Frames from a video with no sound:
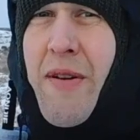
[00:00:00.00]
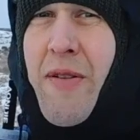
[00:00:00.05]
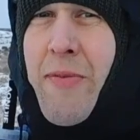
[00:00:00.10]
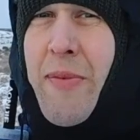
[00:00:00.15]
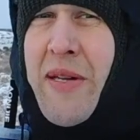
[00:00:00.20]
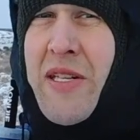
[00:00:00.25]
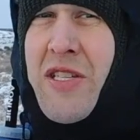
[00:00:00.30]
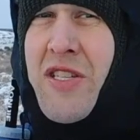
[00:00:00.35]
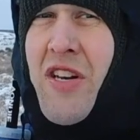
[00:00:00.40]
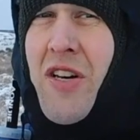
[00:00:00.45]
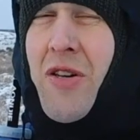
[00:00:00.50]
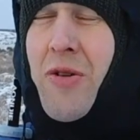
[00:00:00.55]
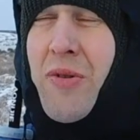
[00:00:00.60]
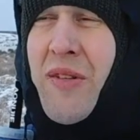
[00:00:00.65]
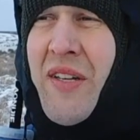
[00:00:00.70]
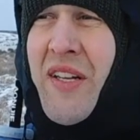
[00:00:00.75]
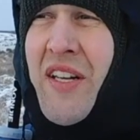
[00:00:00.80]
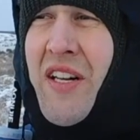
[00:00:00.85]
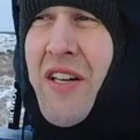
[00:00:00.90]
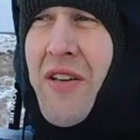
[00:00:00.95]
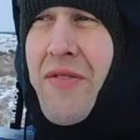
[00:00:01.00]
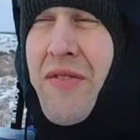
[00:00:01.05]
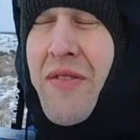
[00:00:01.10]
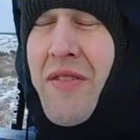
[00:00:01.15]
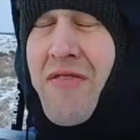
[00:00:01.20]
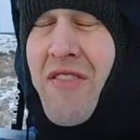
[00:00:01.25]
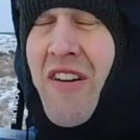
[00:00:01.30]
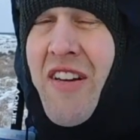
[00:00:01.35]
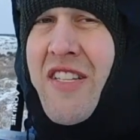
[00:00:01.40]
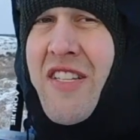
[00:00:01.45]
but I've been told, including
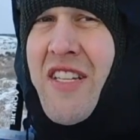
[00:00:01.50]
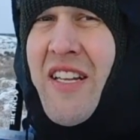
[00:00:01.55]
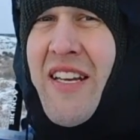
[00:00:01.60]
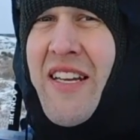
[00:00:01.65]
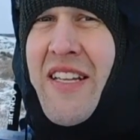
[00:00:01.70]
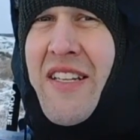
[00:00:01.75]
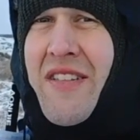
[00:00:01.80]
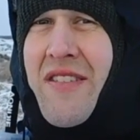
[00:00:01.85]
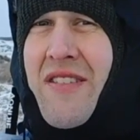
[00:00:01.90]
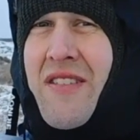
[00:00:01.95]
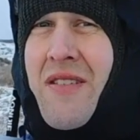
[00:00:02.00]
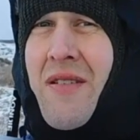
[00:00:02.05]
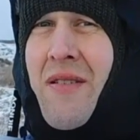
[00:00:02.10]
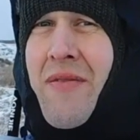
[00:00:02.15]
the race leaders,